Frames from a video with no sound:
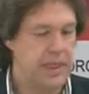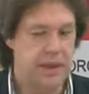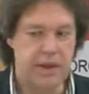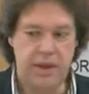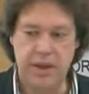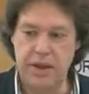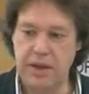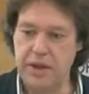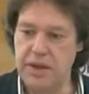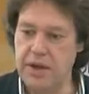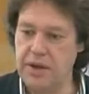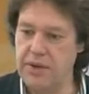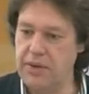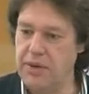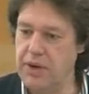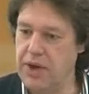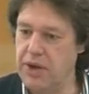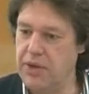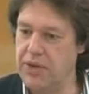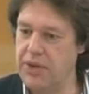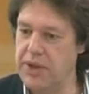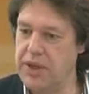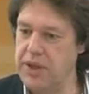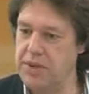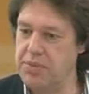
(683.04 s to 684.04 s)
Yeah, I
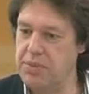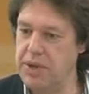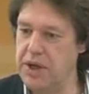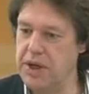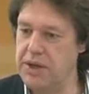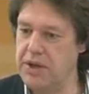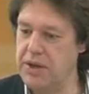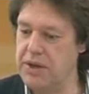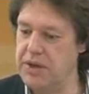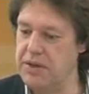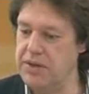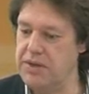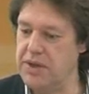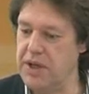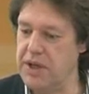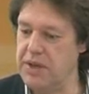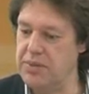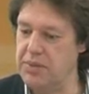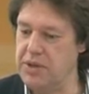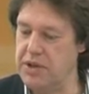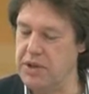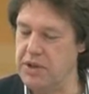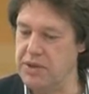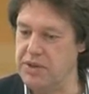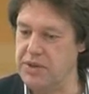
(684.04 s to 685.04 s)
think my
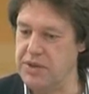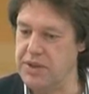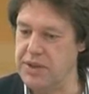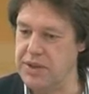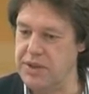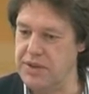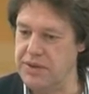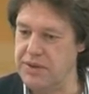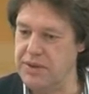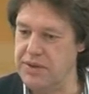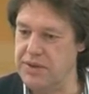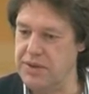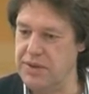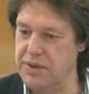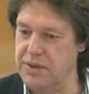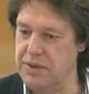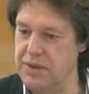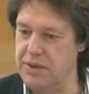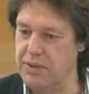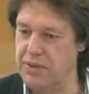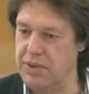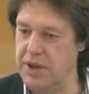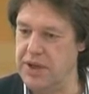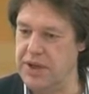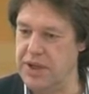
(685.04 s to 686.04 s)
time slot is
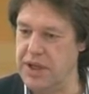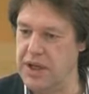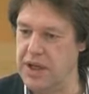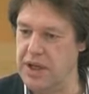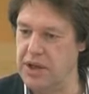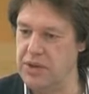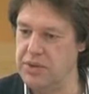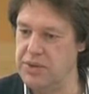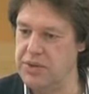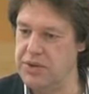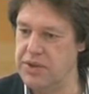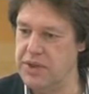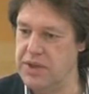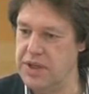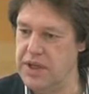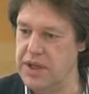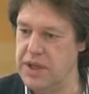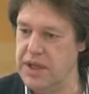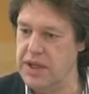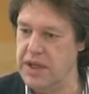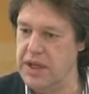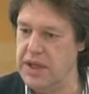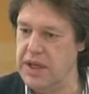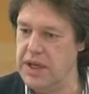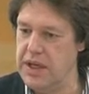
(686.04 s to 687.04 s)
running out,
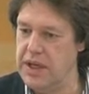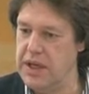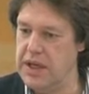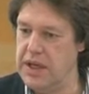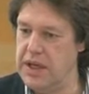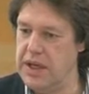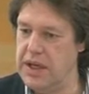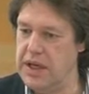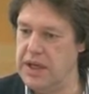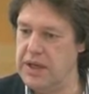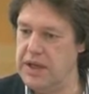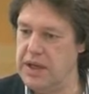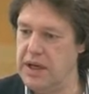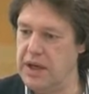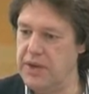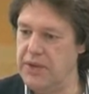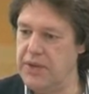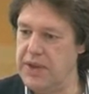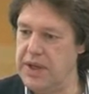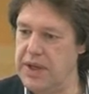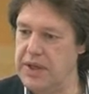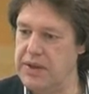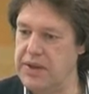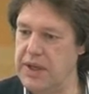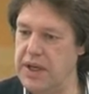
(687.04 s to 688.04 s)
and I
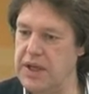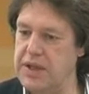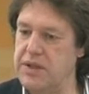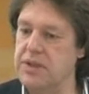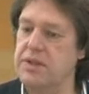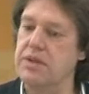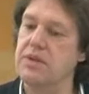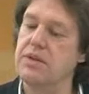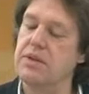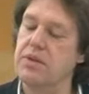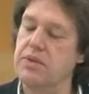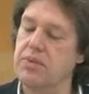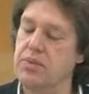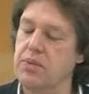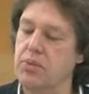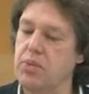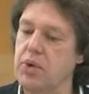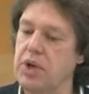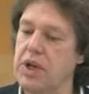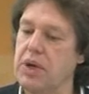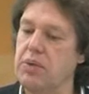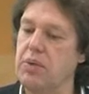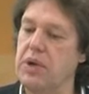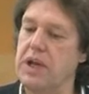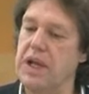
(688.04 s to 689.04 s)
think that
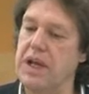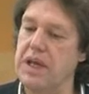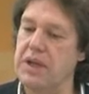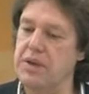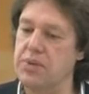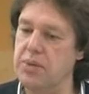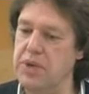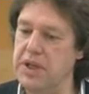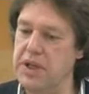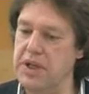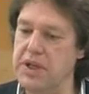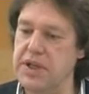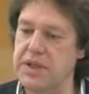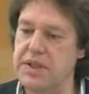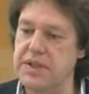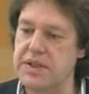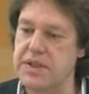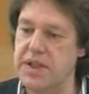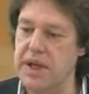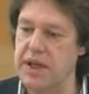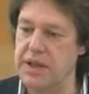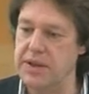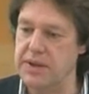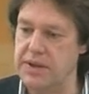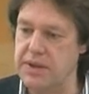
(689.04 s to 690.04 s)
what I will end with is
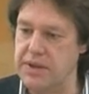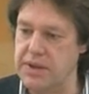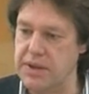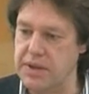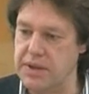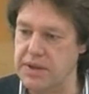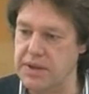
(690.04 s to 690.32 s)
that